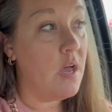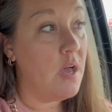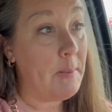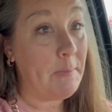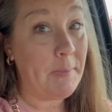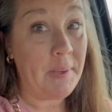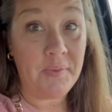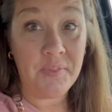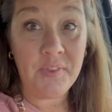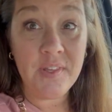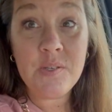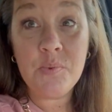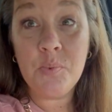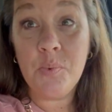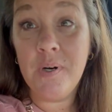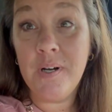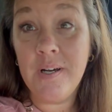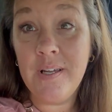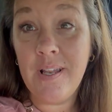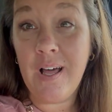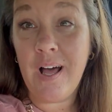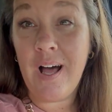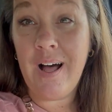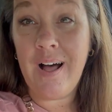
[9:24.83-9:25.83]
about this
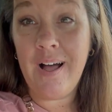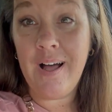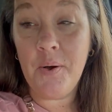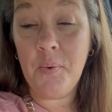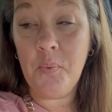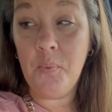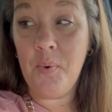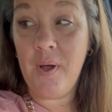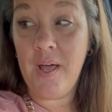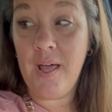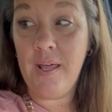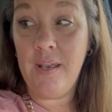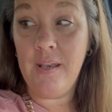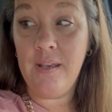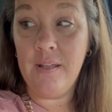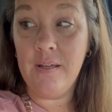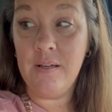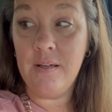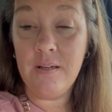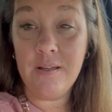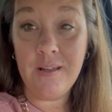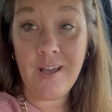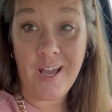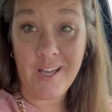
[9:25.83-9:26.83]
one
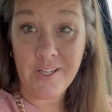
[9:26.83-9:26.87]
when